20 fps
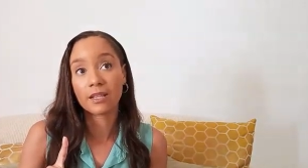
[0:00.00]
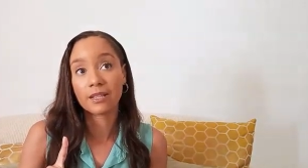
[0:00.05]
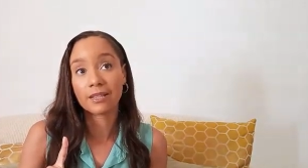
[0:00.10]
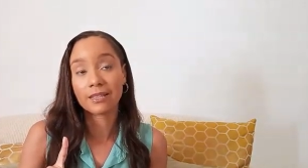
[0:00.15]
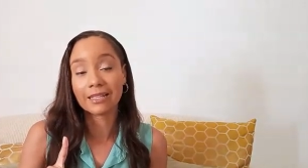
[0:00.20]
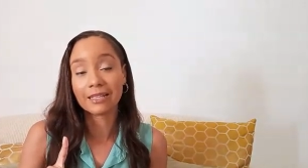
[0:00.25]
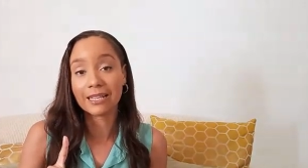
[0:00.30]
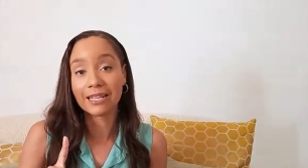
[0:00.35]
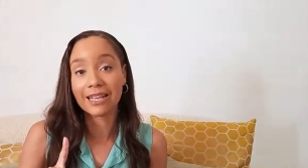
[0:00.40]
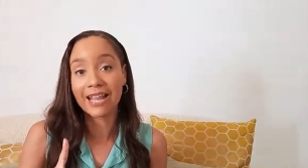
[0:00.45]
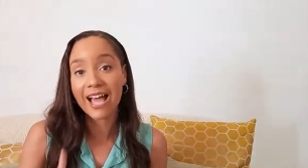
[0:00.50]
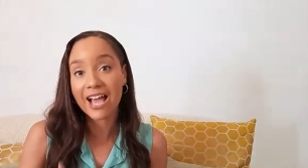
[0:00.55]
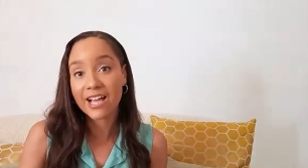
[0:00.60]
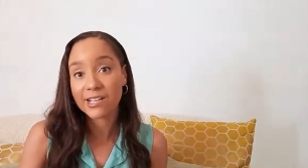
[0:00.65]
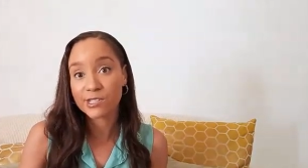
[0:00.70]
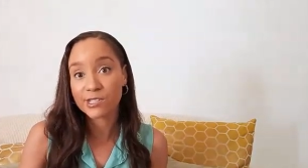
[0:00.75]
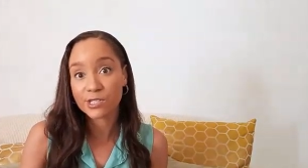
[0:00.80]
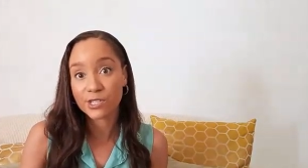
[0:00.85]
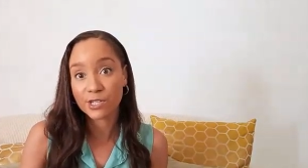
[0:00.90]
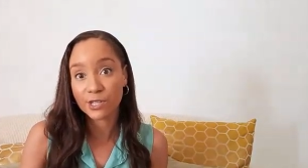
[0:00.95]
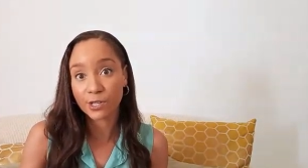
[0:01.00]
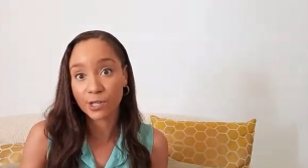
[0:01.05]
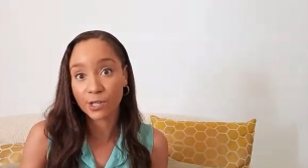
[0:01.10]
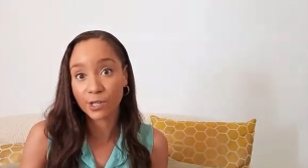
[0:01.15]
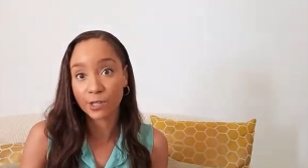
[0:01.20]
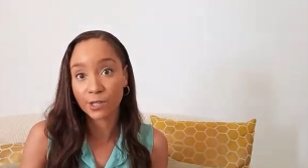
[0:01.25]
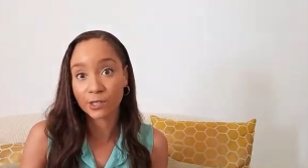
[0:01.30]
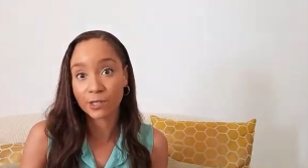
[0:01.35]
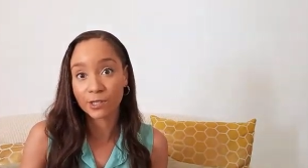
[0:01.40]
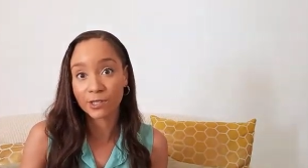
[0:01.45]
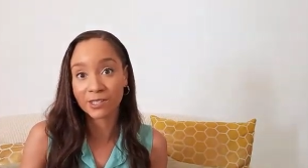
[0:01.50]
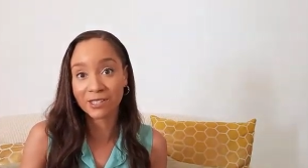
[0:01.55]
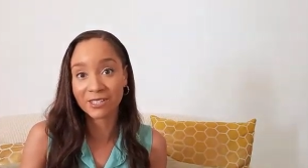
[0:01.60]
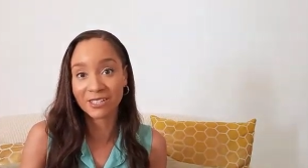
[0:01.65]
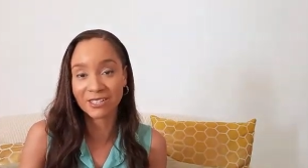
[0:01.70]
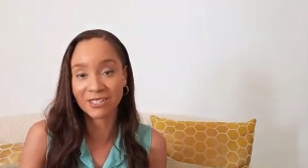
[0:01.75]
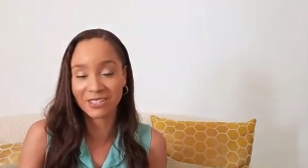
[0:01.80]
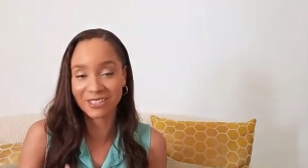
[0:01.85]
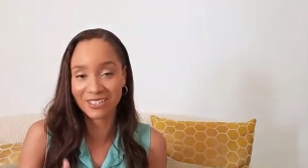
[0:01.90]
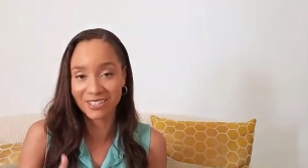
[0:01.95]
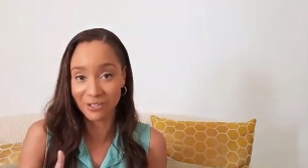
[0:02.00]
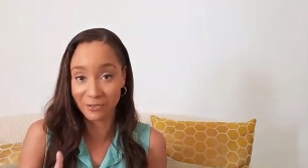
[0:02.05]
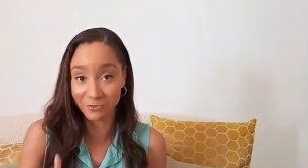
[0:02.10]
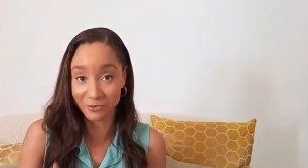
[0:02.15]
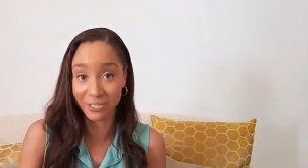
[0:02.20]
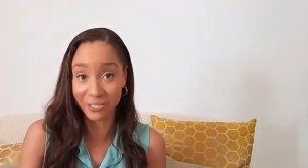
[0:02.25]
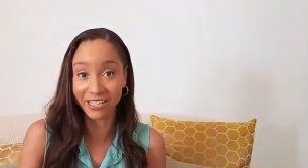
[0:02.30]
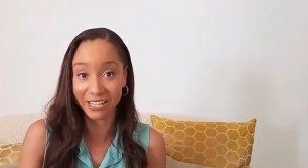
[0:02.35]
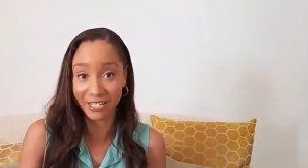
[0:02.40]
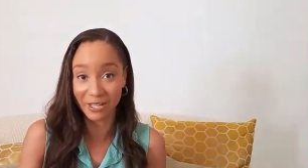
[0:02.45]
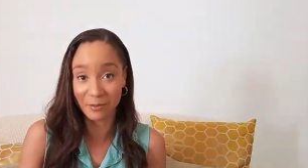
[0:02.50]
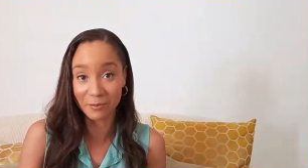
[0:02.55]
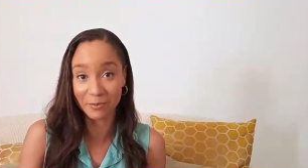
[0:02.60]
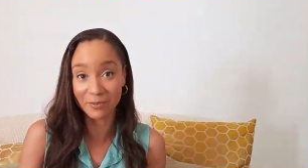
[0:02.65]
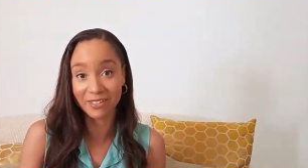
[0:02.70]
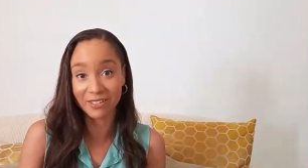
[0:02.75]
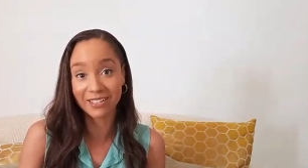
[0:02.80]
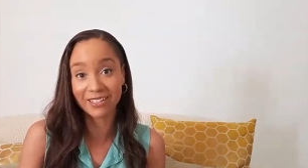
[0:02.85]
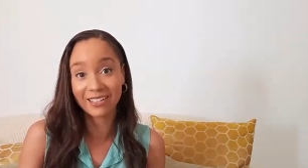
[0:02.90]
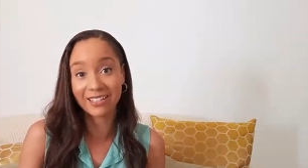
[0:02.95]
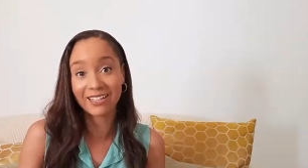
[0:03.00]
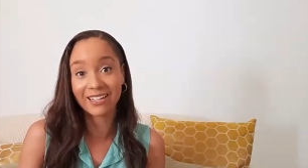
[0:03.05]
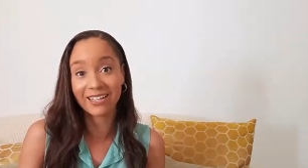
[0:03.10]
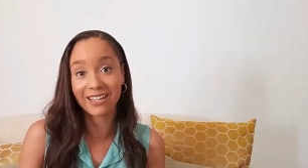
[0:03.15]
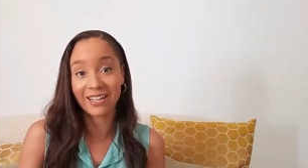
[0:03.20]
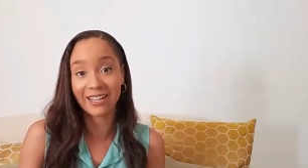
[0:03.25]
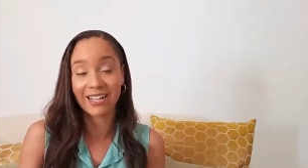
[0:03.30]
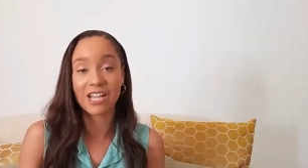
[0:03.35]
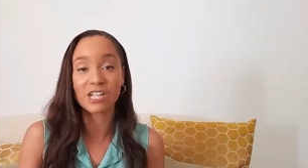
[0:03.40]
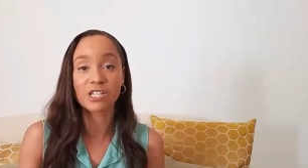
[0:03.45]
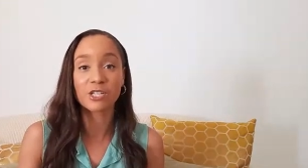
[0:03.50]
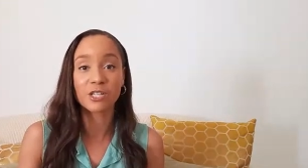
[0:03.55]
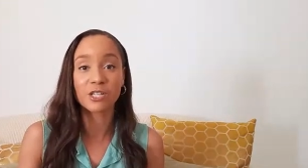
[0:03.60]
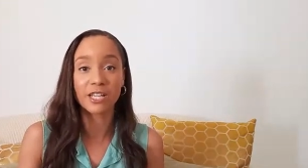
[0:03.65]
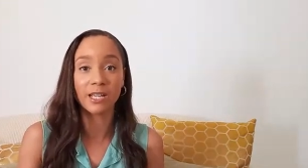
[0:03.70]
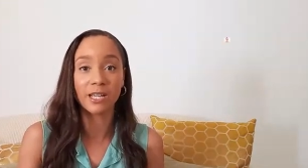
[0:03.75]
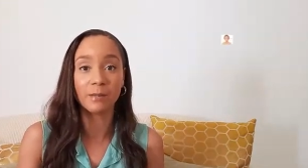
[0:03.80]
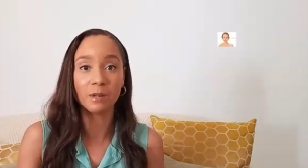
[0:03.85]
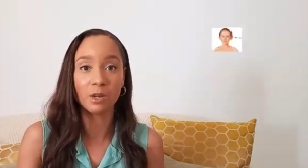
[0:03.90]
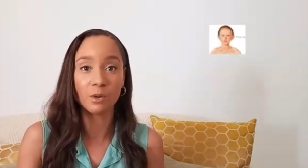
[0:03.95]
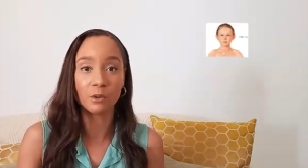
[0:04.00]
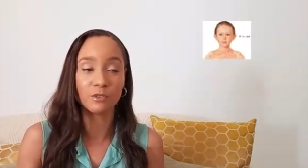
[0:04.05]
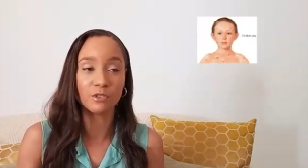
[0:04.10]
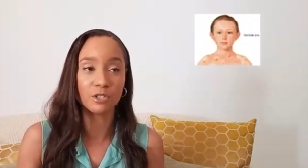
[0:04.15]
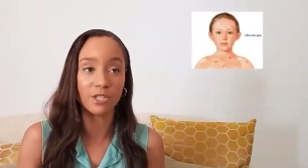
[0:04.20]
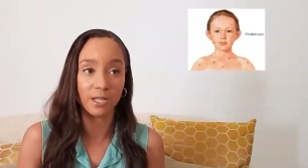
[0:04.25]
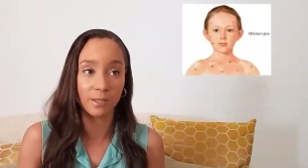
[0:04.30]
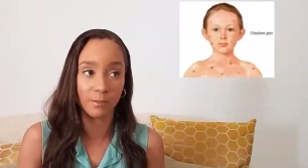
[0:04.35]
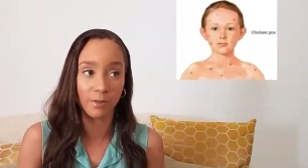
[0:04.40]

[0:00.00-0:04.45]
the last year of CAPE, I actually came down with chicken